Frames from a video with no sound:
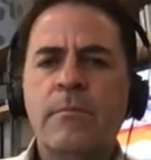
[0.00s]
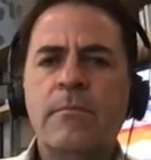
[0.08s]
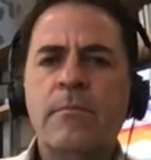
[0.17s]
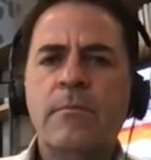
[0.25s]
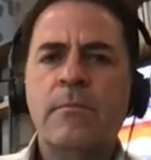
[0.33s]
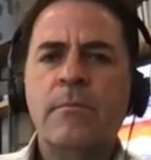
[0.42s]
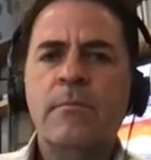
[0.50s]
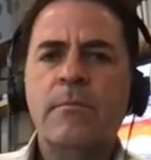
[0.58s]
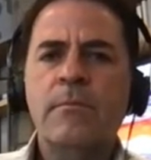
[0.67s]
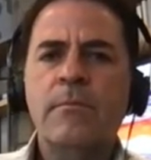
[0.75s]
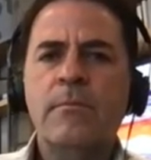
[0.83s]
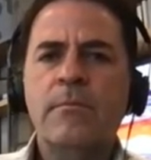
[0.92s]

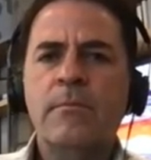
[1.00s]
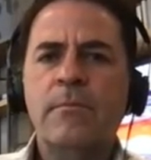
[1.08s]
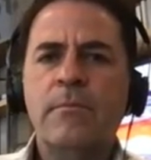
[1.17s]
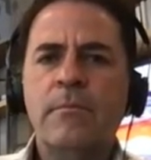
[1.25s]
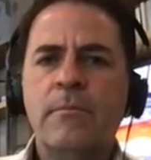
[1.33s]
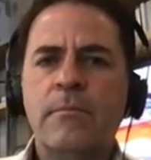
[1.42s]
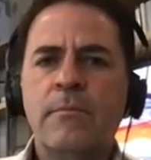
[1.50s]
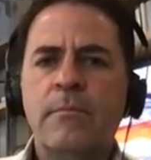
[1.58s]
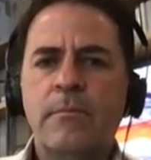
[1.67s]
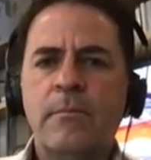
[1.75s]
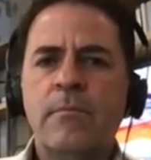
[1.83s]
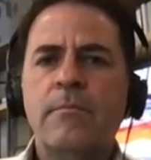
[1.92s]

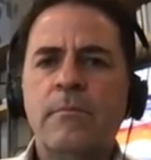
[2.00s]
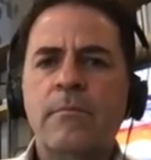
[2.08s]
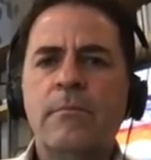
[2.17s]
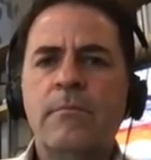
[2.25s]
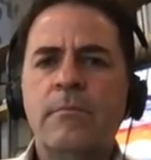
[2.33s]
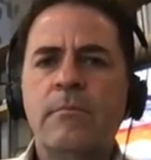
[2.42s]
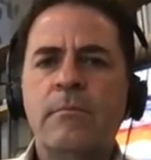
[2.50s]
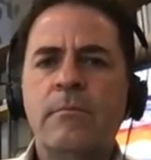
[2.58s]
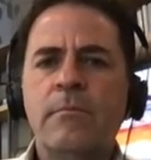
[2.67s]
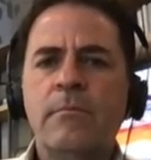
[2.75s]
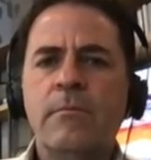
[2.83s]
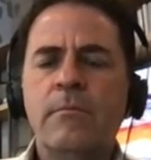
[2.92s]

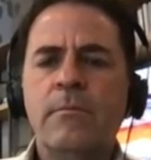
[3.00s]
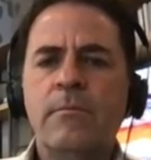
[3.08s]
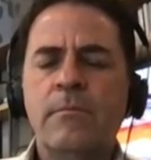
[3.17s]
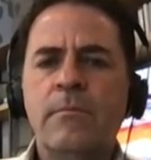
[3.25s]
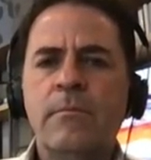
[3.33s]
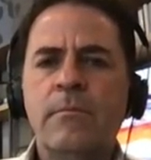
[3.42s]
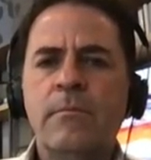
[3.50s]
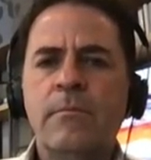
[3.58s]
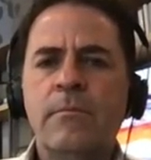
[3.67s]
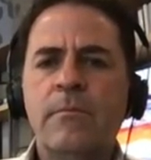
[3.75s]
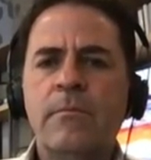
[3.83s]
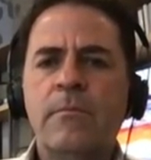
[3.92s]

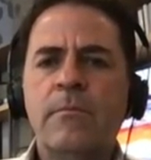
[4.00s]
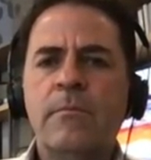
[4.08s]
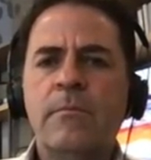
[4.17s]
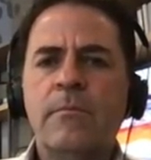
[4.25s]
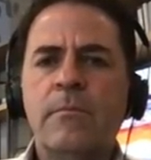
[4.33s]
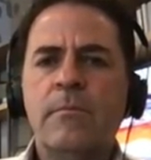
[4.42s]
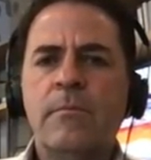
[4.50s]
[no speech]